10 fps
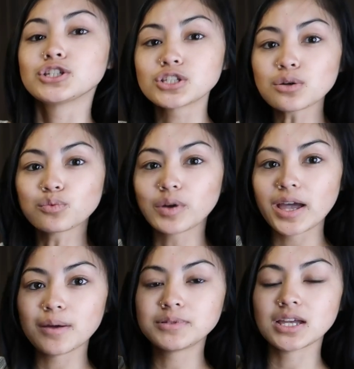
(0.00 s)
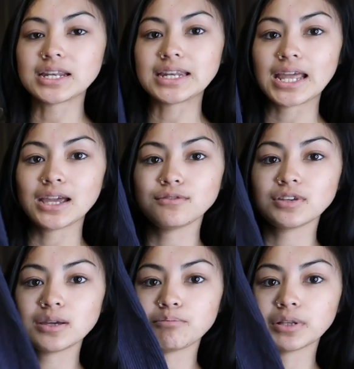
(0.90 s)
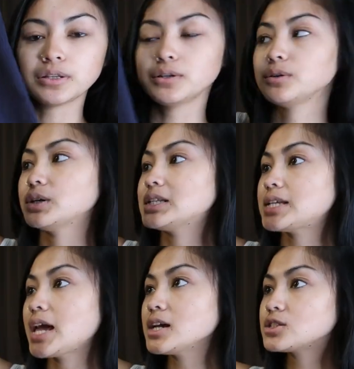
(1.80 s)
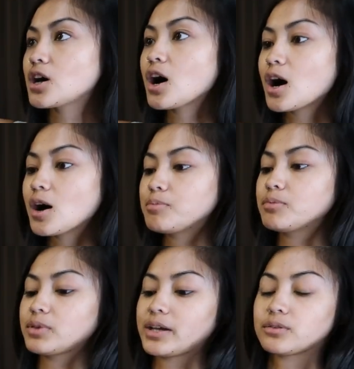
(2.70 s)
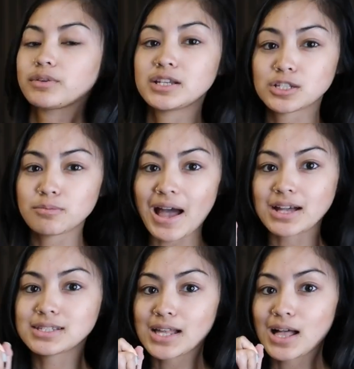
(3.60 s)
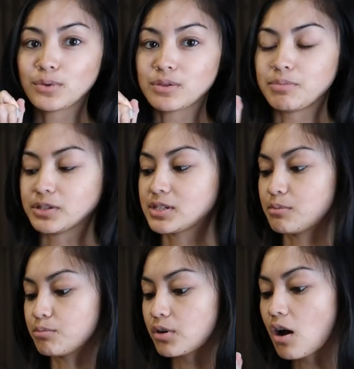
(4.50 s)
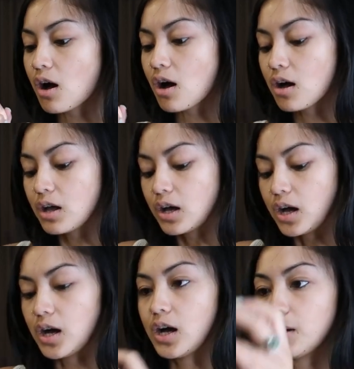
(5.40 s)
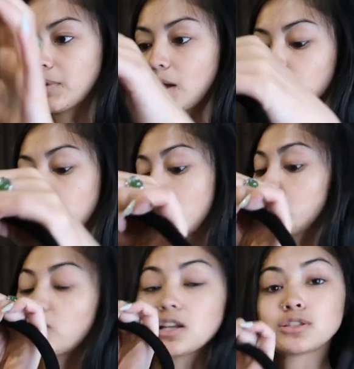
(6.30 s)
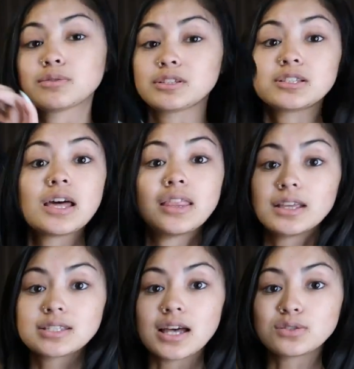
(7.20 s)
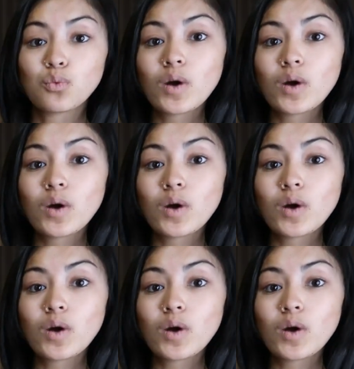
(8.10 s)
It's just a ribbed navy blue tank top, like a racerback style with a built-in bra. Um, I will probably cross list this as